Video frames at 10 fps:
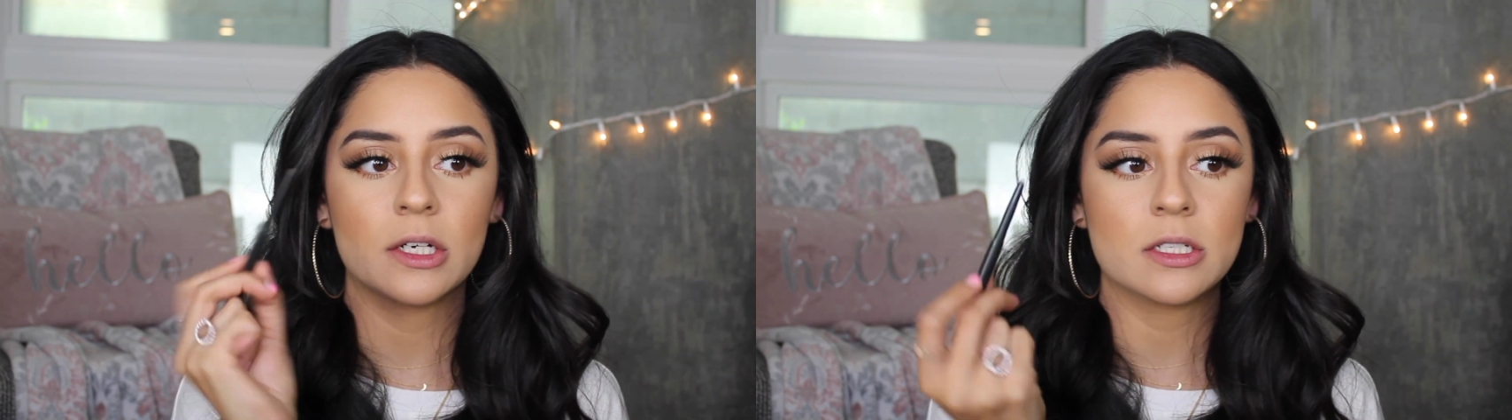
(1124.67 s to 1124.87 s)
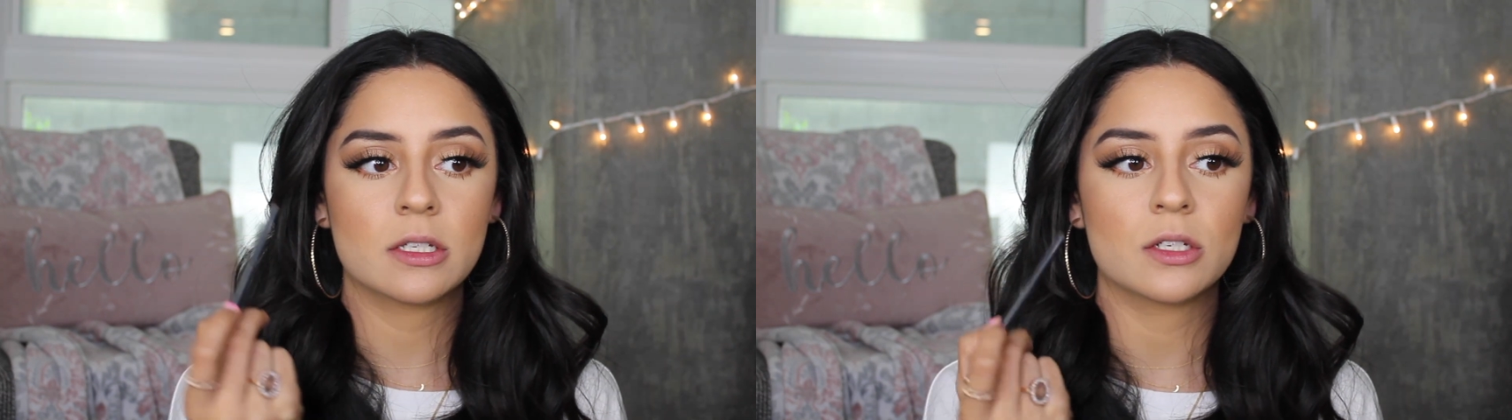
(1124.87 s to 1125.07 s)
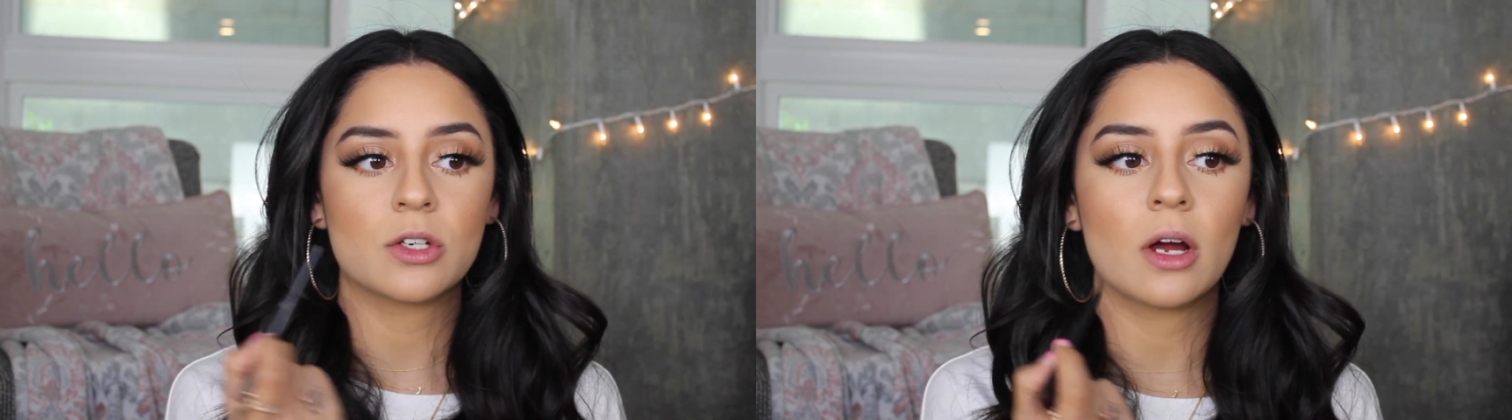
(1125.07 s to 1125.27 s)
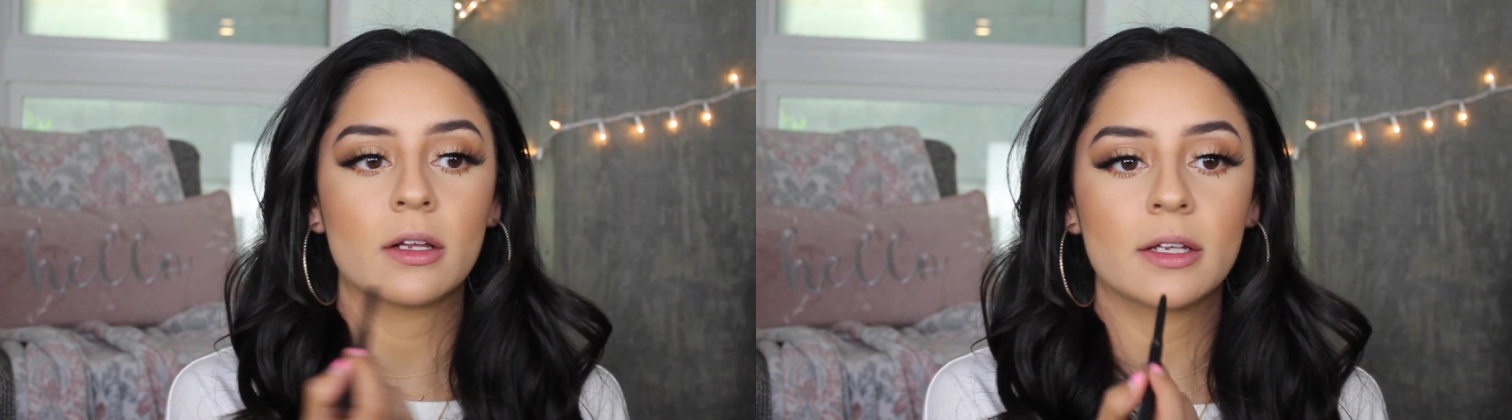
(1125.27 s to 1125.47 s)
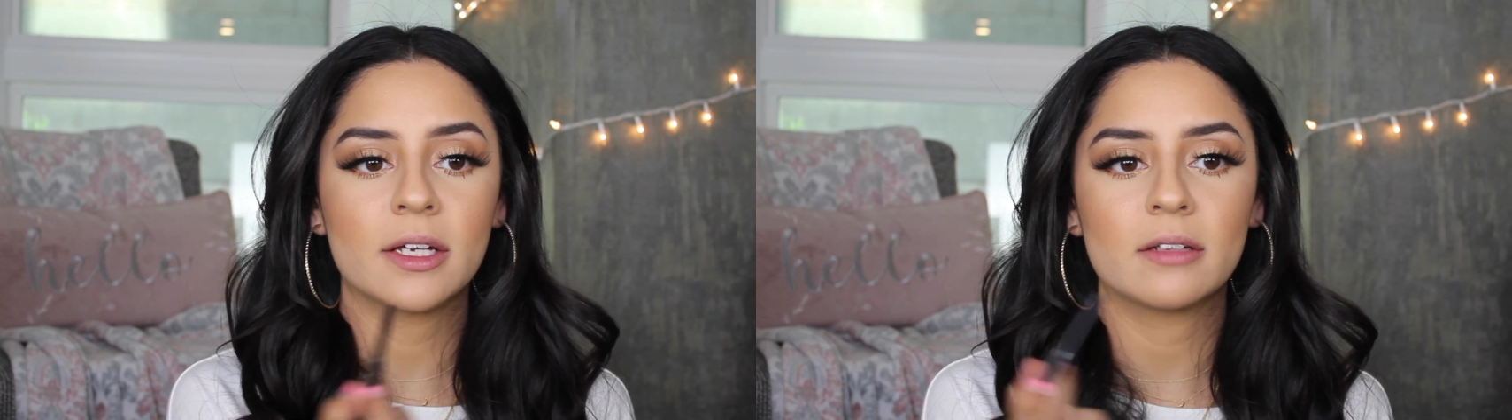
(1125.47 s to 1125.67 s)
It's the
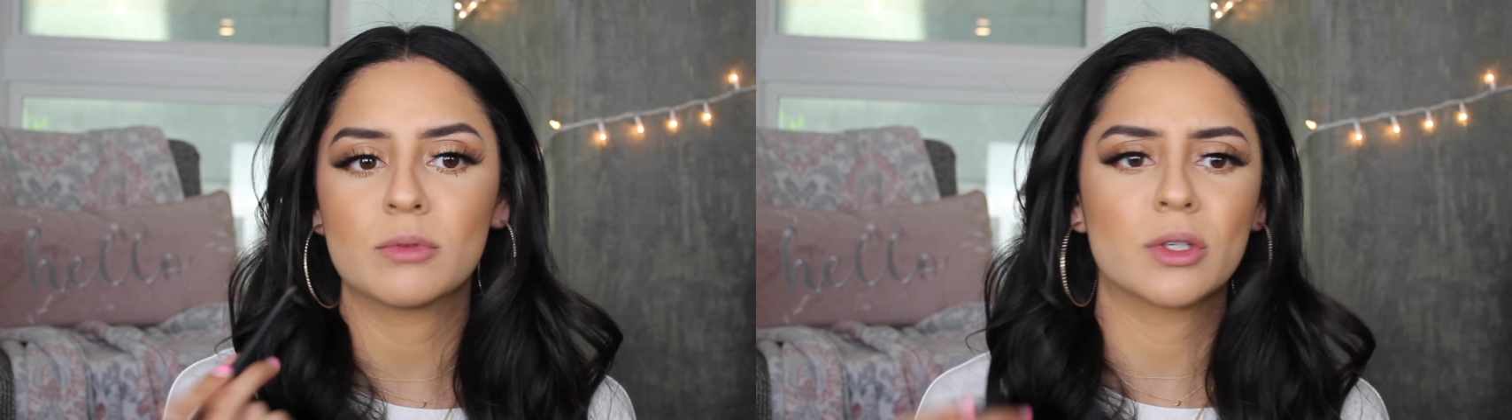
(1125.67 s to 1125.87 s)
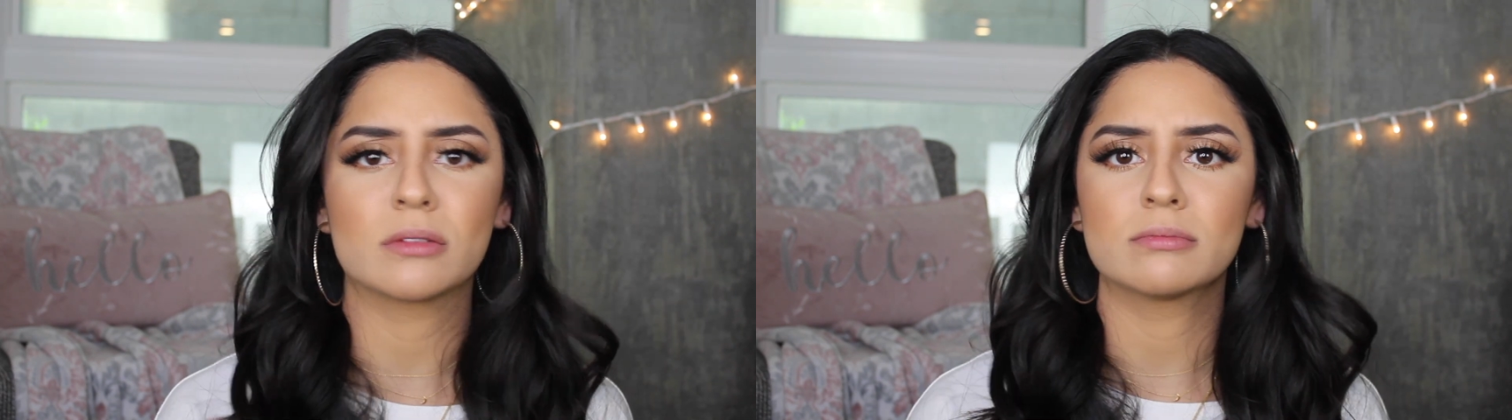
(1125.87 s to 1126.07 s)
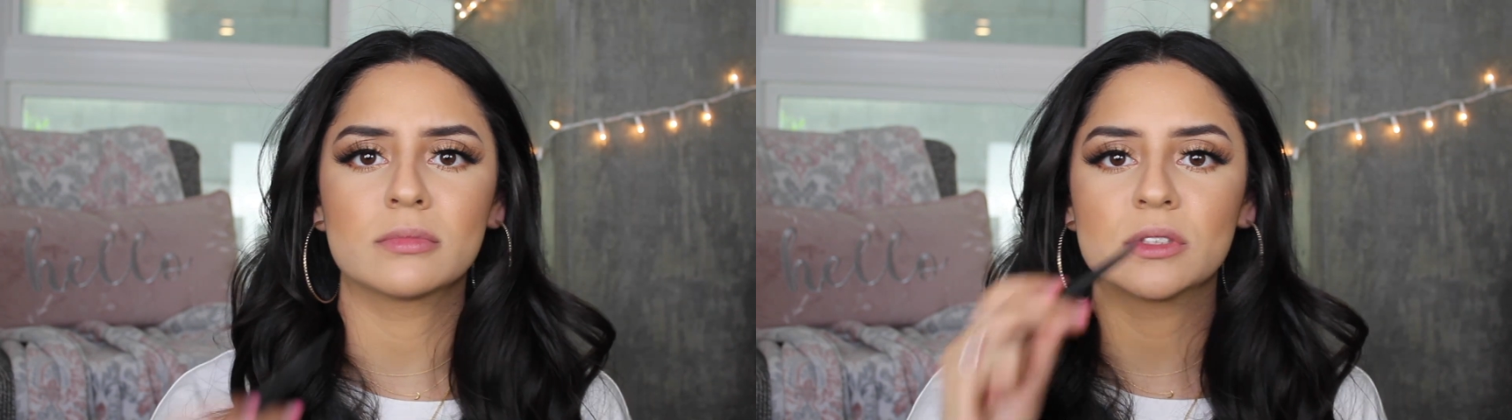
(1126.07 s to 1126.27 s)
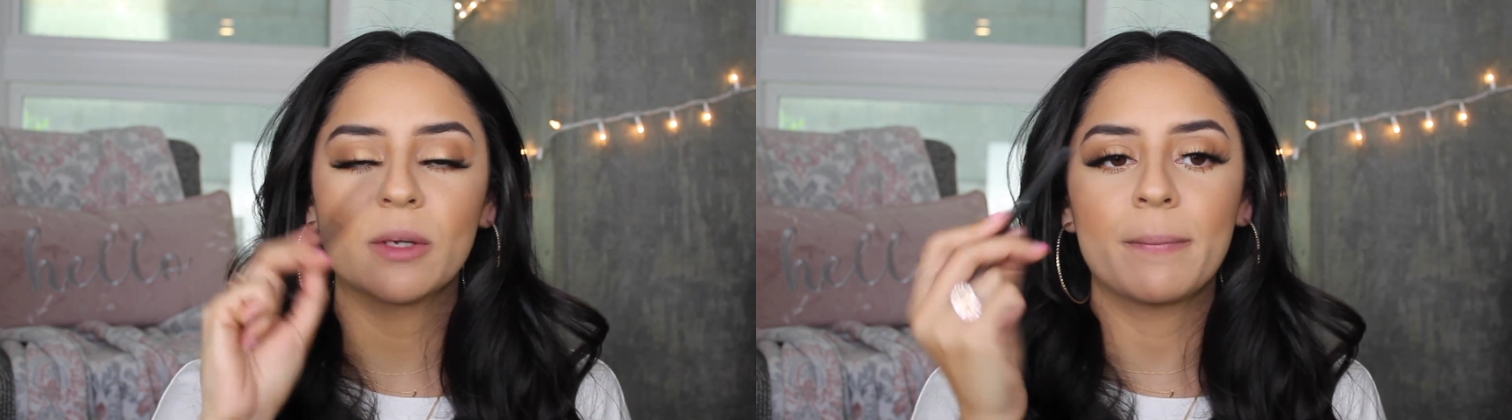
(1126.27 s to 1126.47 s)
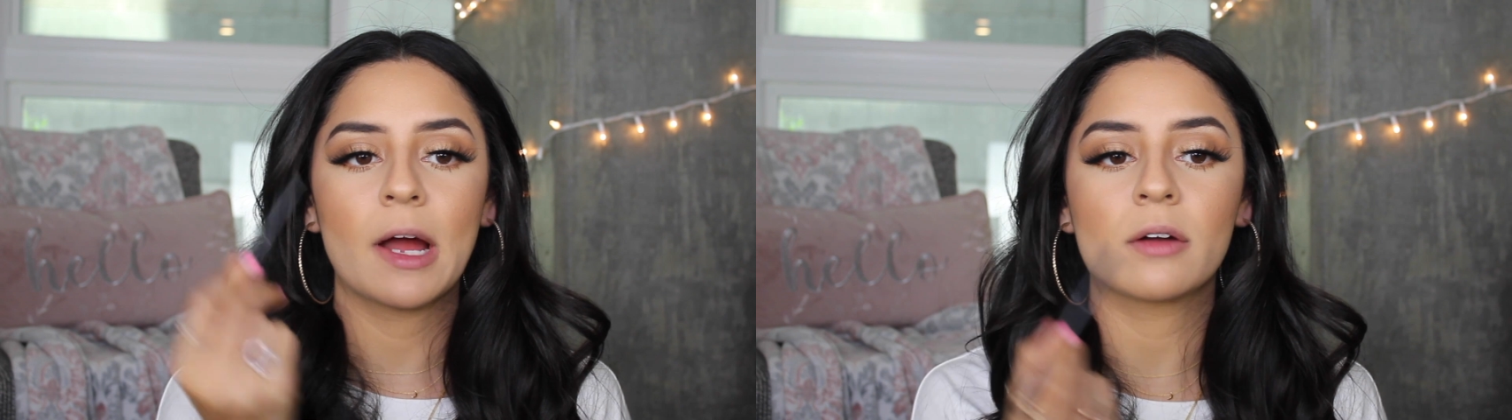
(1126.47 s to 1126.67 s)
chocolate or
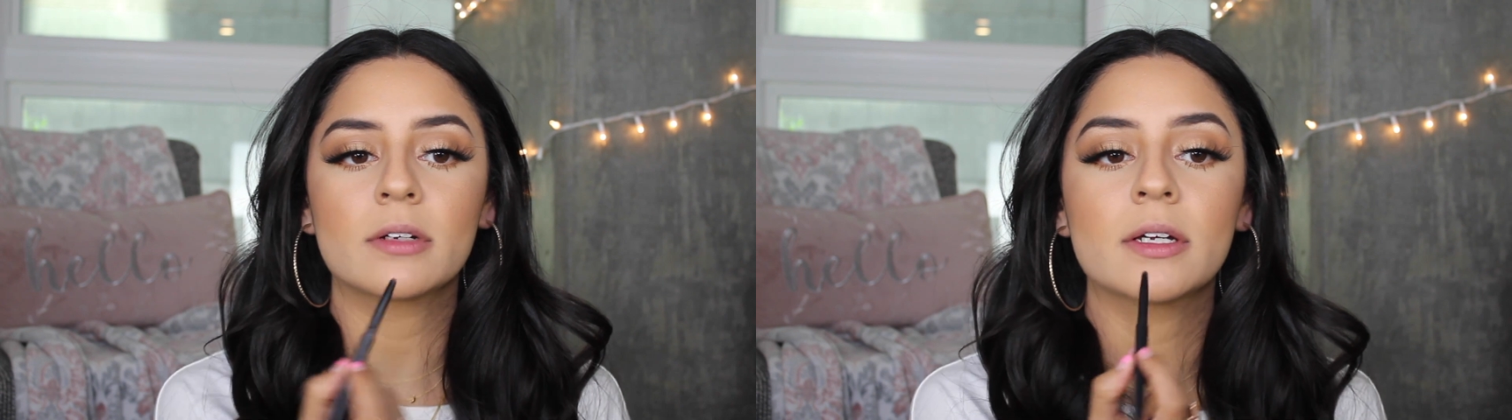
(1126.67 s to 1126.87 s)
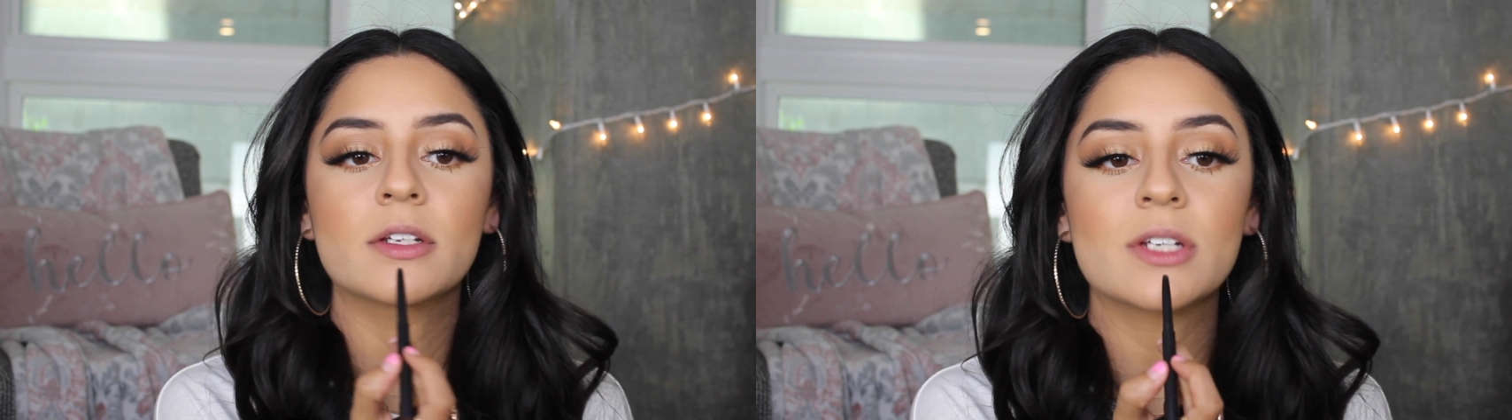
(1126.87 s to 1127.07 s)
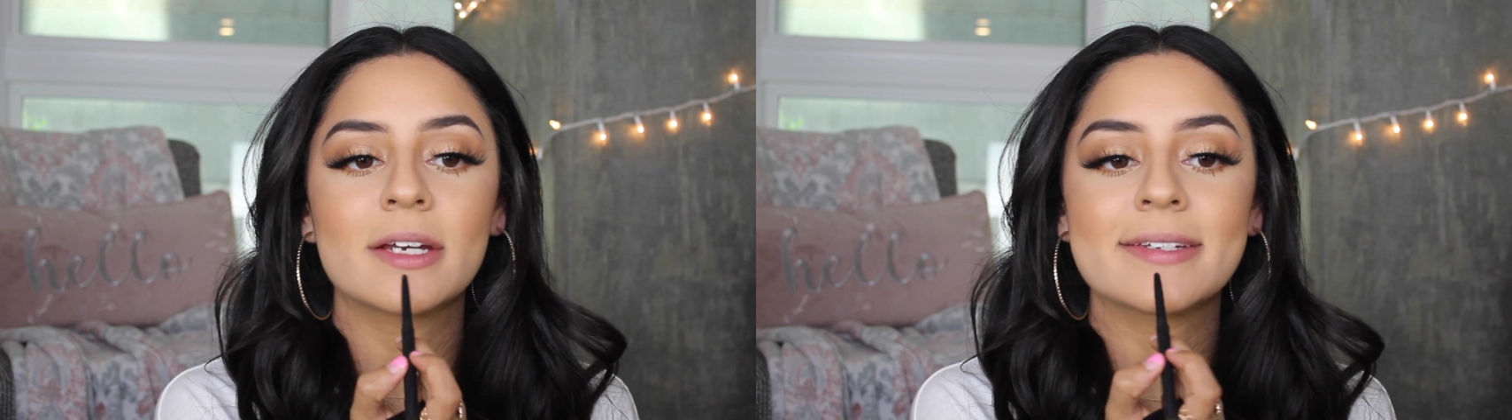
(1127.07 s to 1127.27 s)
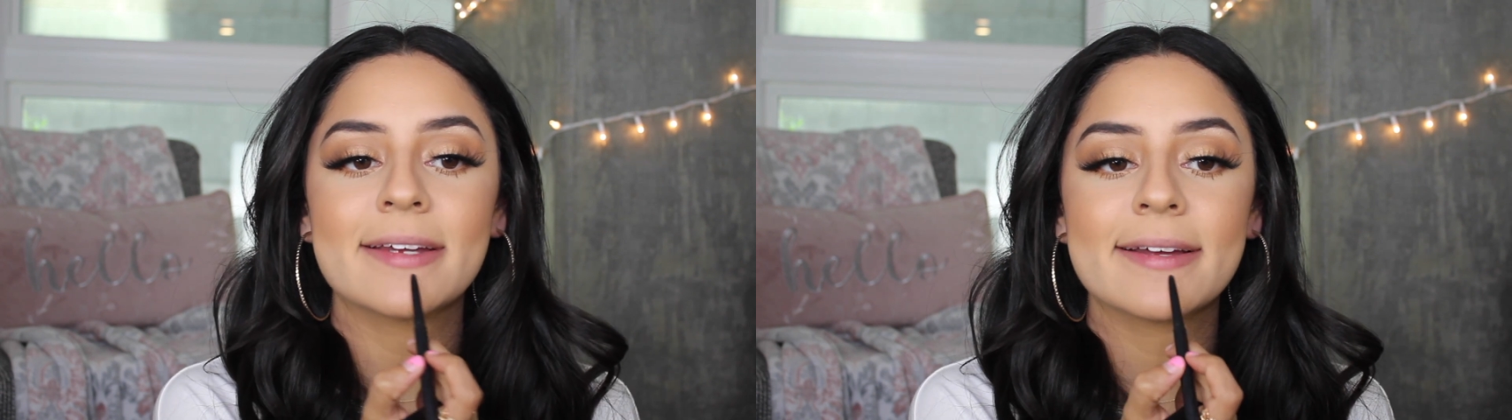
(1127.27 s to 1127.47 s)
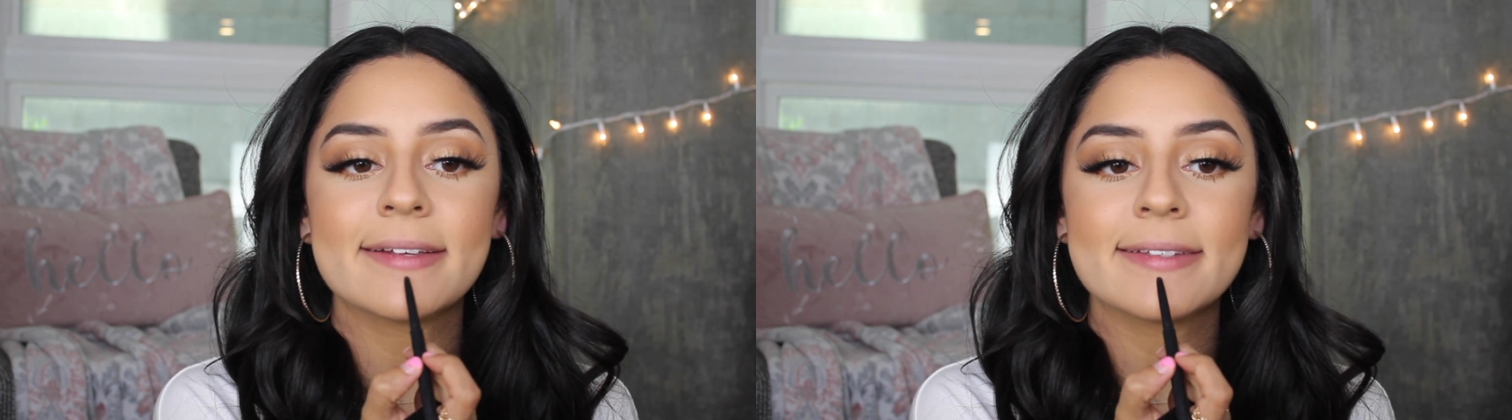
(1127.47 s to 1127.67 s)
the brown shade
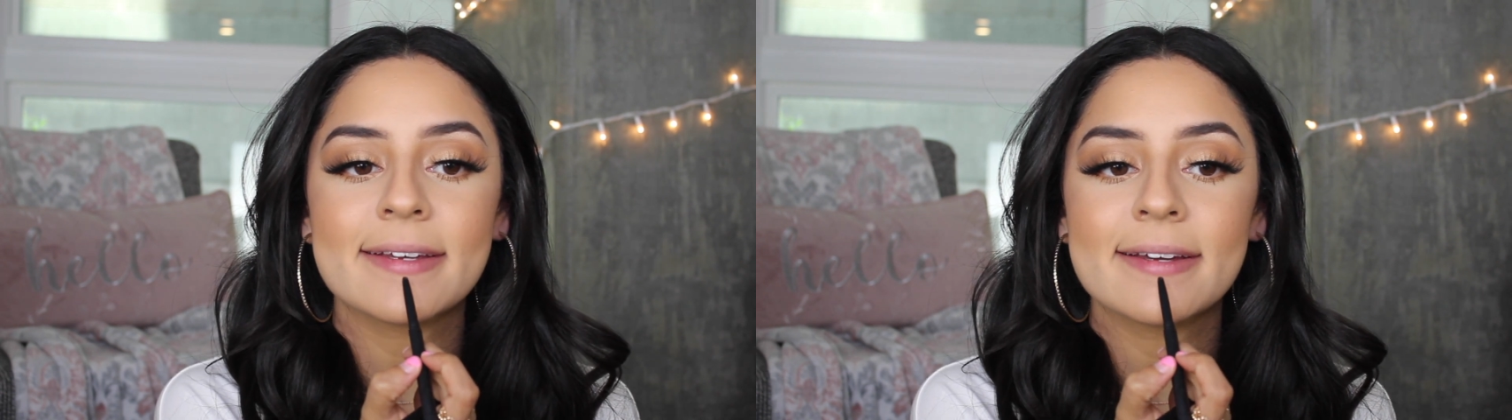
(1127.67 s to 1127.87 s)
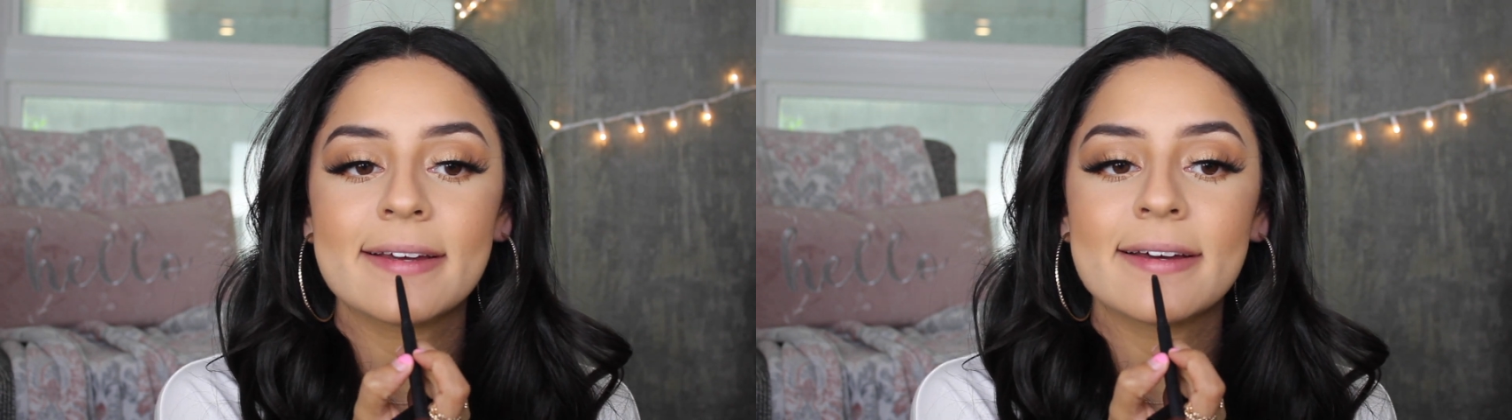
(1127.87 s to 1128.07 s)
she has.